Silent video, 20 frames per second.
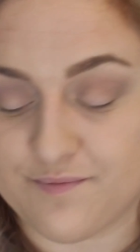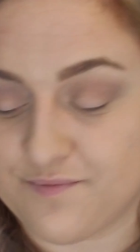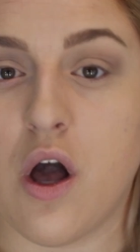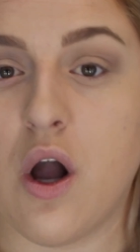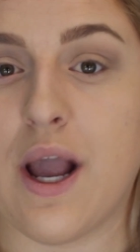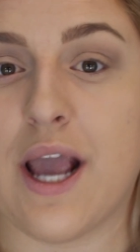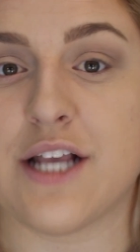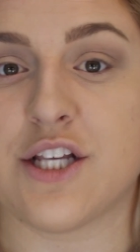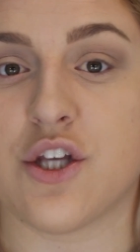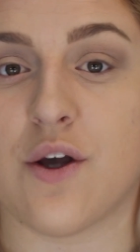
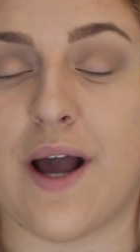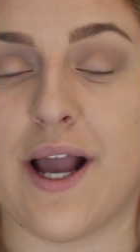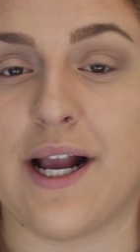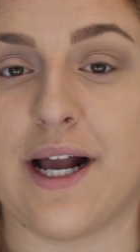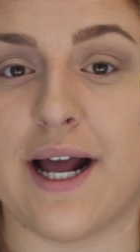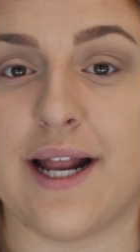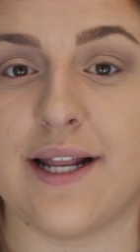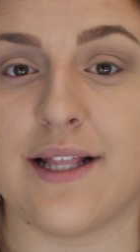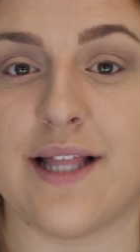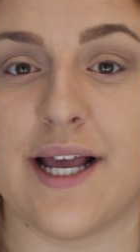Okay, so I
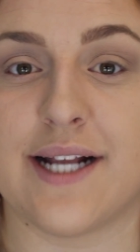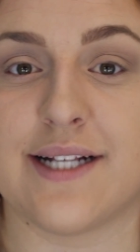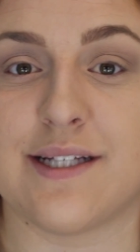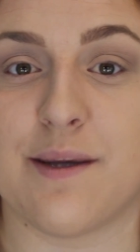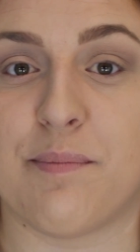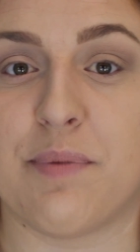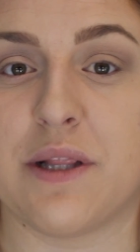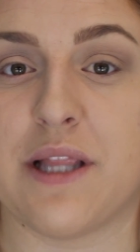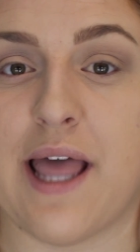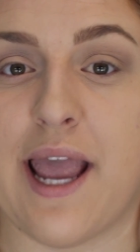kind of like
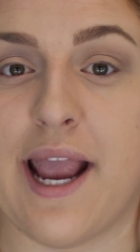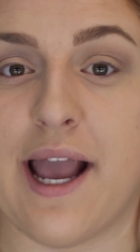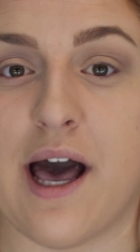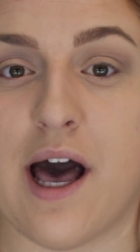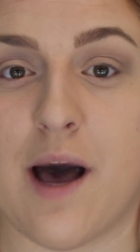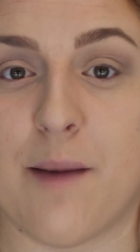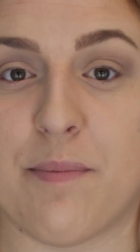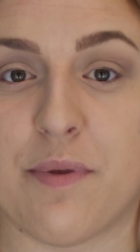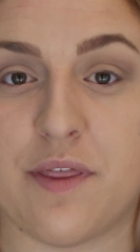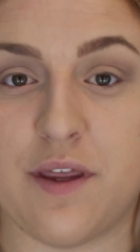to play
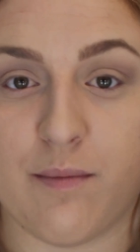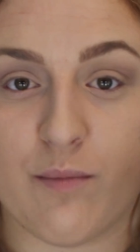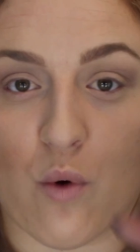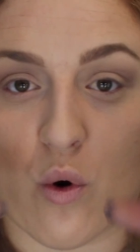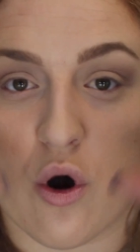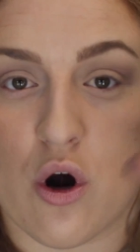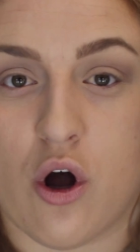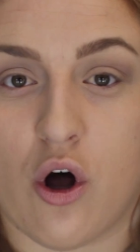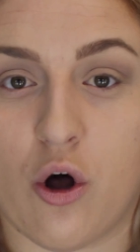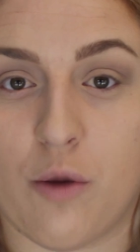up the
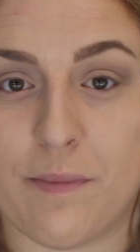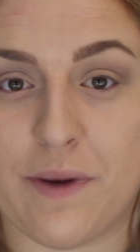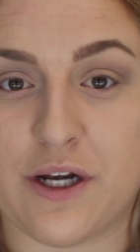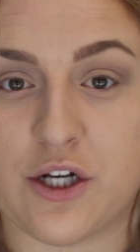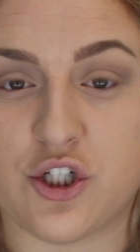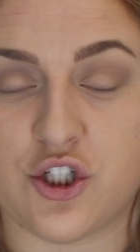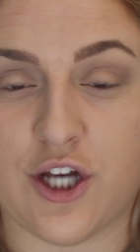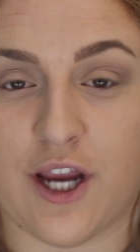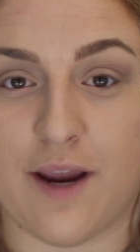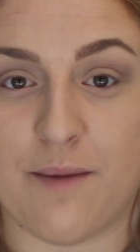more
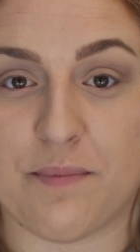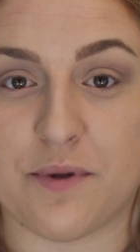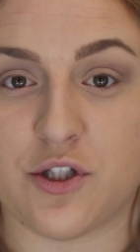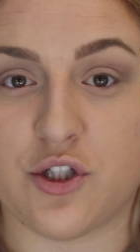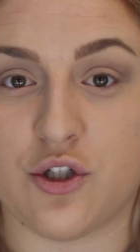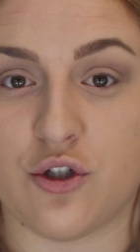almond shape